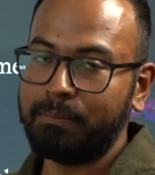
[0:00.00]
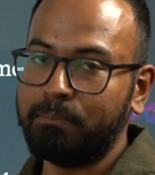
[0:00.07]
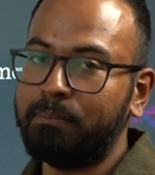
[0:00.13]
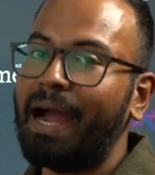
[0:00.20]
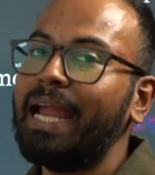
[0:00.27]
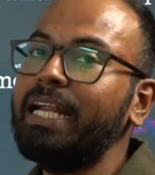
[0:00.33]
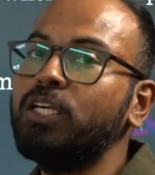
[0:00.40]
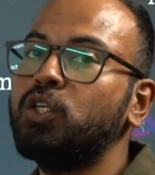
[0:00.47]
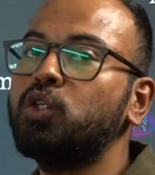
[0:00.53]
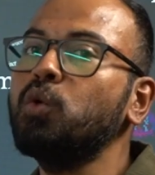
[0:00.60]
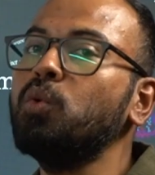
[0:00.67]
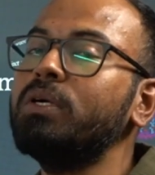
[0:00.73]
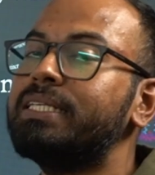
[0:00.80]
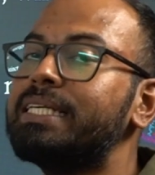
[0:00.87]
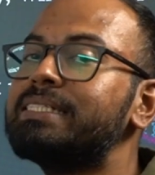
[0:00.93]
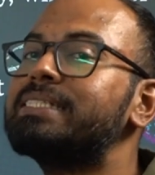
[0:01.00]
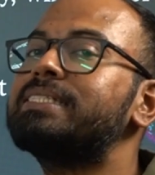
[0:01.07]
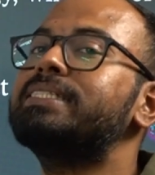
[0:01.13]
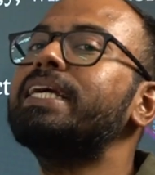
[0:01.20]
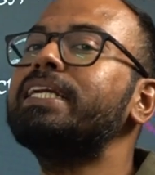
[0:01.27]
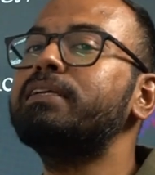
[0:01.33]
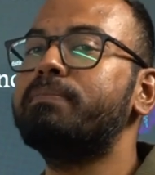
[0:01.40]
by two
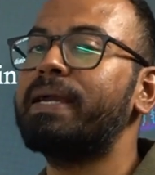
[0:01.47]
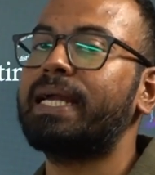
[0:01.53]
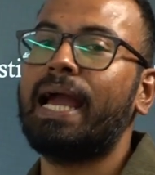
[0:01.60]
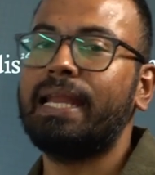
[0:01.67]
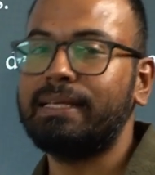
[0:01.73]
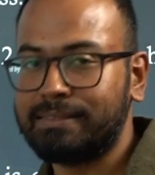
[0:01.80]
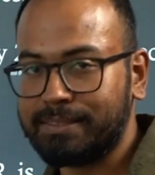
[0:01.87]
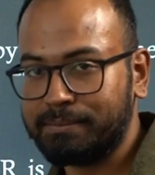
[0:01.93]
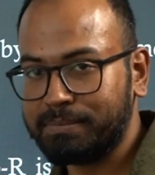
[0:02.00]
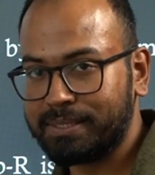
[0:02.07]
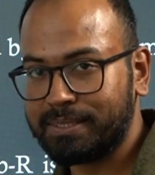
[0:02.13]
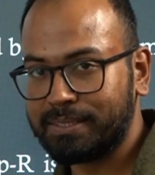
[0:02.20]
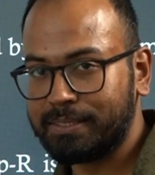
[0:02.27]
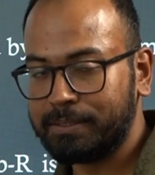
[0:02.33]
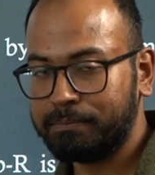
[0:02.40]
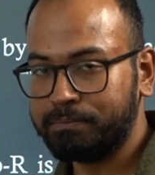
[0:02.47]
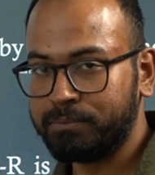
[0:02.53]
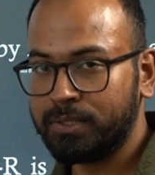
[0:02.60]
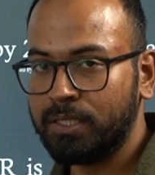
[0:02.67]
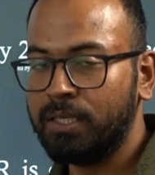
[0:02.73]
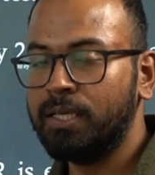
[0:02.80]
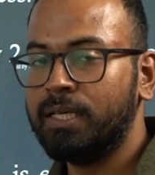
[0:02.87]
distinct mechanisms.
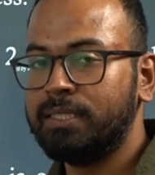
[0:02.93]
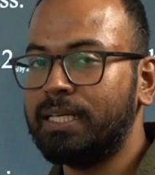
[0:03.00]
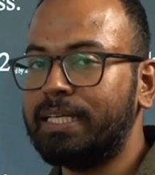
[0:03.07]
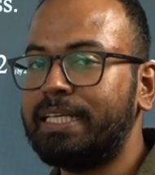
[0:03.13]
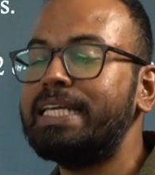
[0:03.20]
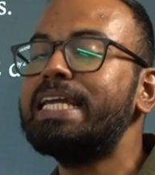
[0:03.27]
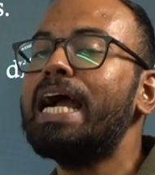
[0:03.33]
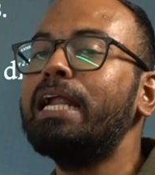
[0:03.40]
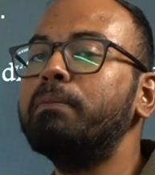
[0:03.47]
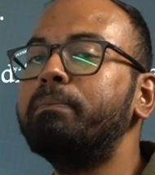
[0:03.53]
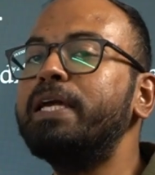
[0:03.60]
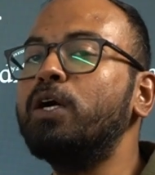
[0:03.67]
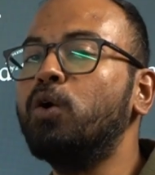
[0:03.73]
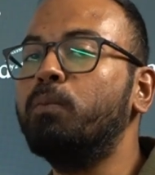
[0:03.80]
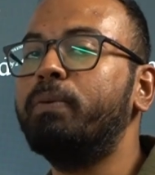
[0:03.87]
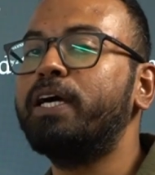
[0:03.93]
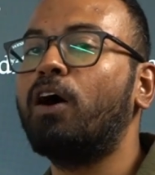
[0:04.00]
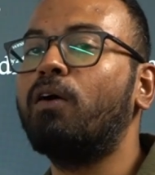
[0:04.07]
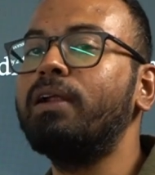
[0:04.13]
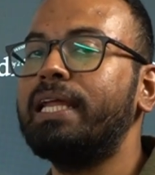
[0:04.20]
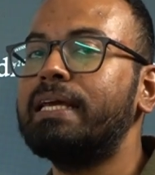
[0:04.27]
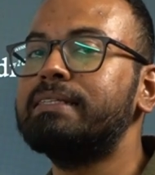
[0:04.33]
The Trp
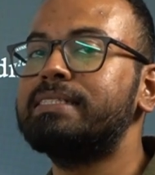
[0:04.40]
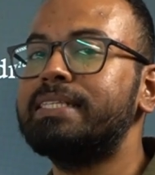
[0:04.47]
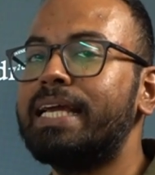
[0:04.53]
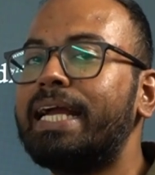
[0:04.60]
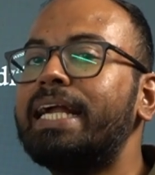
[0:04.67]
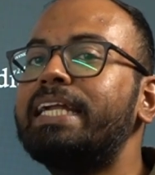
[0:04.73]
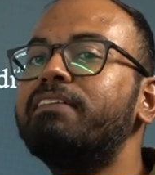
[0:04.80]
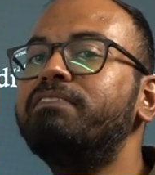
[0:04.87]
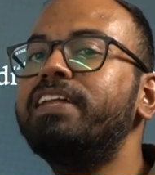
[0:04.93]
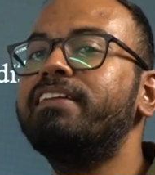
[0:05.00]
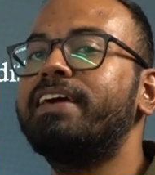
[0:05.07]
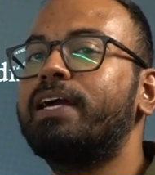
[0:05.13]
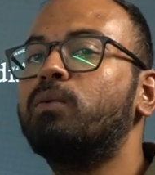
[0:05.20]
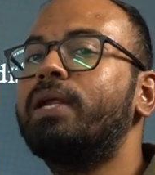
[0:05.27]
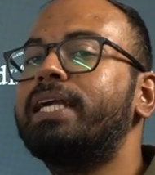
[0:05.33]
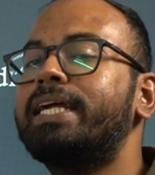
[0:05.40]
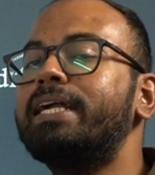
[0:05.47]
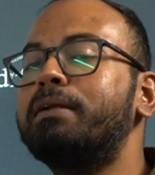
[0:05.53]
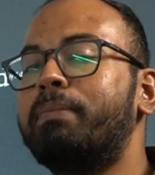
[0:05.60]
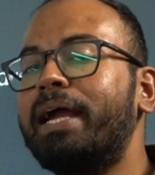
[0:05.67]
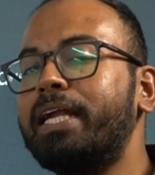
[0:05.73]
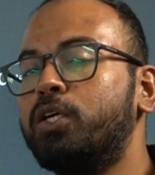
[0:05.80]
operon is negatively
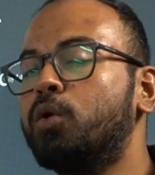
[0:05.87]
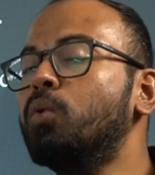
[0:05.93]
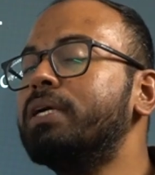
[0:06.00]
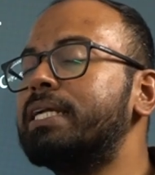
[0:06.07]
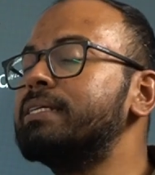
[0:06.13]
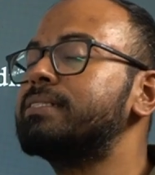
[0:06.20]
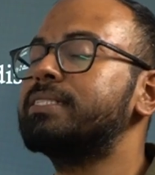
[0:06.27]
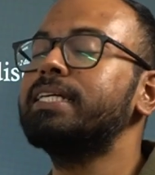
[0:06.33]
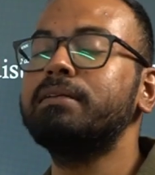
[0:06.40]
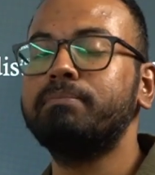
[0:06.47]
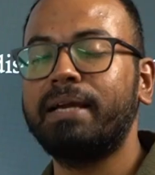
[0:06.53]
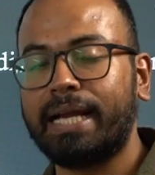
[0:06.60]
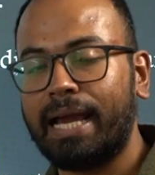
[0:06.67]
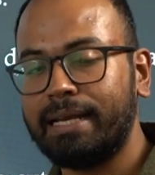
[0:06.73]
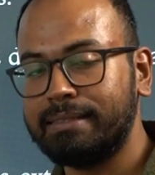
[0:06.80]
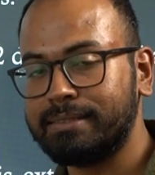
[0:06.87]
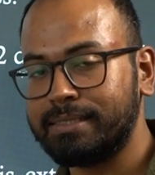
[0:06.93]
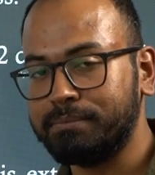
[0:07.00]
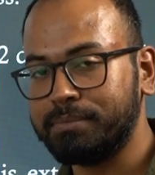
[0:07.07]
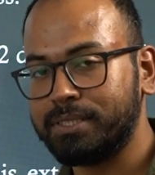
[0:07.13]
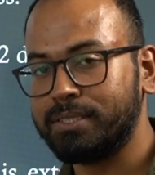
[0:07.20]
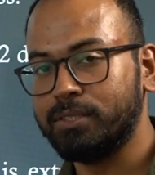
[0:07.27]
regulated by two distinct
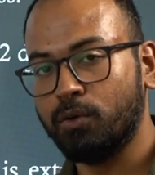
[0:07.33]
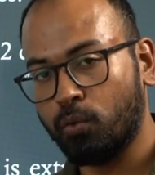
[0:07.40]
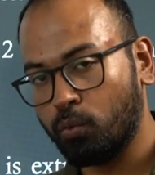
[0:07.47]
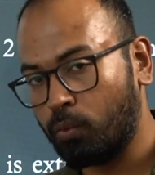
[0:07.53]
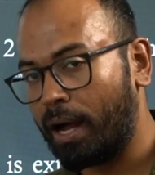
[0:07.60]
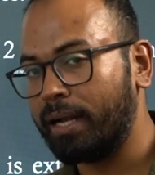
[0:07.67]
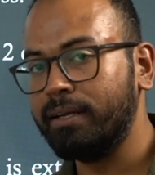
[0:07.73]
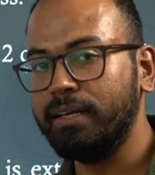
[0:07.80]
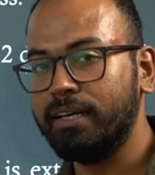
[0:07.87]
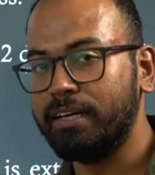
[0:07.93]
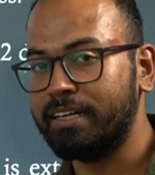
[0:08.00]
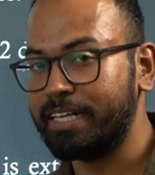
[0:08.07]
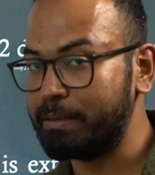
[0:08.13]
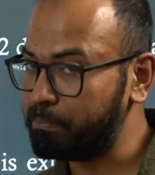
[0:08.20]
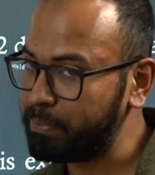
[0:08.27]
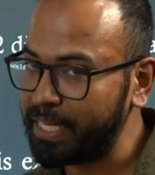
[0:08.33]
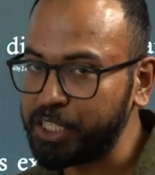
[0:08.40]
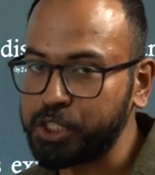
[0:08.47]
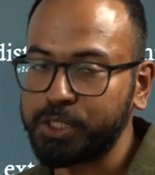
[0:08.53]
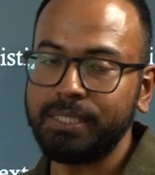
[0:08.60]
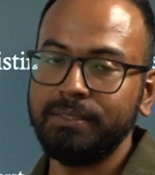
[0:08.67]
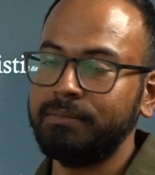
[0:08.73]
mechanisms. One,
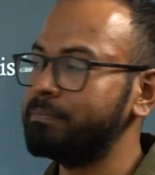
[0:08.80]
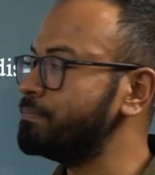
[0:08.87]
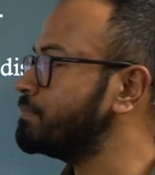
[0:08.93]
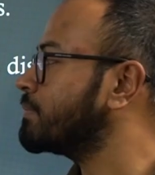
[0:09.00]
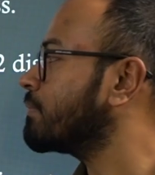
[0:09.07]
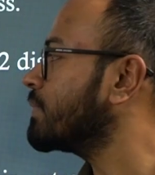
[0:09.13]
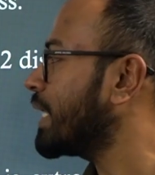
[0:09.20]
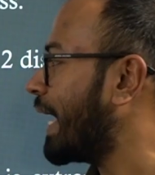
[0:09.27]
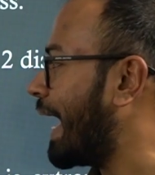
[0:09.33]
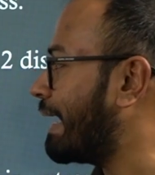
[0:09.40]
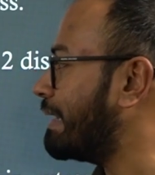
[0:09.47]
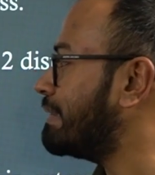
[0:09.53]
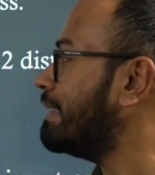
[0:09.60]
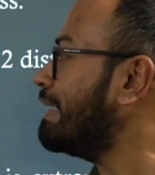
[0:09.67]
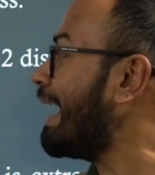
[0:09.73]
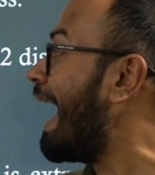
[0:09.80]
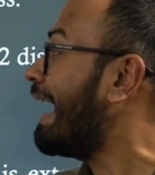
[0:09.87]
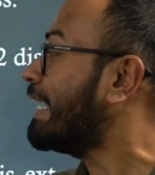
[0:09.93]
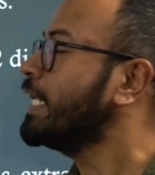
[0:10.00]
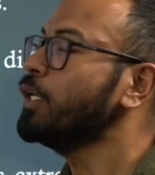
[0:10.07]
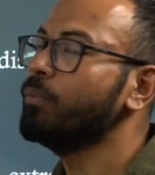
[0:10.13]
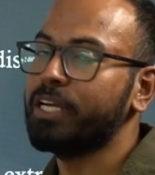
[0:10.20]
repression, another
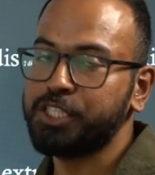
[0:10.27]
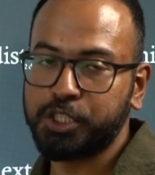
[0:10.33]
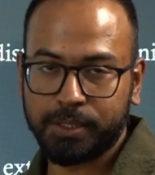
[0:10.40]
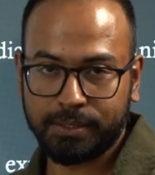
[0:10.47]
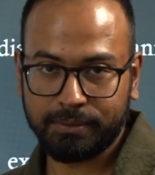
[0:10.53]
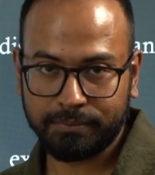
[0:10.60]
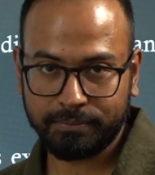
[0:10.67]
attenuation.